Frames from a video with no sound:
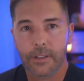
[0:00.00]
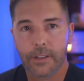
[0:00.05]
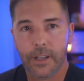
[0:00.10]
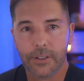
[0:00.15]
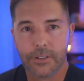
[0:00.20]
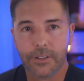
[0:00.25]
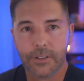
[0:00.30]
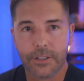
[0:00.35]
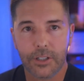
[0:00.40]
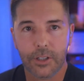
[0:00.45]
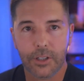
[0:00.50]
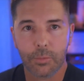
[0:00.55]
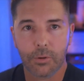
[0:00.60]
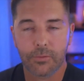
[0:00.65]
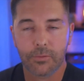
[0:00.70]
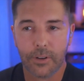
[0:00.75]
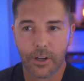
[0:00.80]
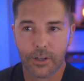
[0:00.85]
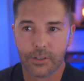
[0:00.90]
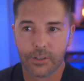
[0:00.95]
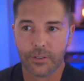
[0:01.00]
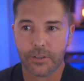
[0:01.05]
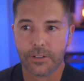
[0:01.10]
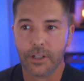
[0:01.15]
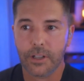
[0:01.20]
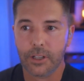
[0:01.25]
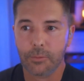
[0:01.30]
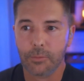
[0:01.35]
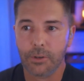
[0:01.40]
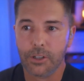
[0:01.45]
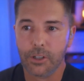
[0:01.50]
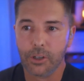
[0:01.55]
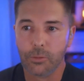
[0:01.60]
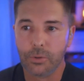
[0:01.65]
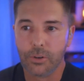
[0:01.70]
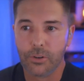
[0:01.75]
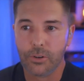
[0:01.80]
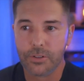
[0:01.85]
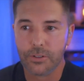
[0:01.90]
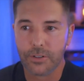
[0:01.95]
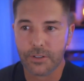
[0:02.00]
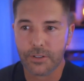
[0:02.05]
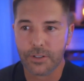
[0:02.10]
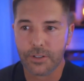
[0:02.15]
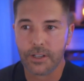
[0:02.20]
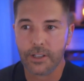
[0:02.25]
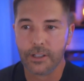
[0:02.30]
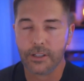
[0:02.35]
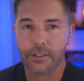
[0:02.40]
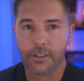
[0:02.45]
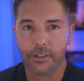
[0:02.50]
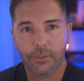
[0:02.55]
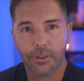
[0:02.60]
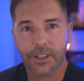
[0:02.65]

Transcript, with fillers: not just in the professional setting, but in your personal setting.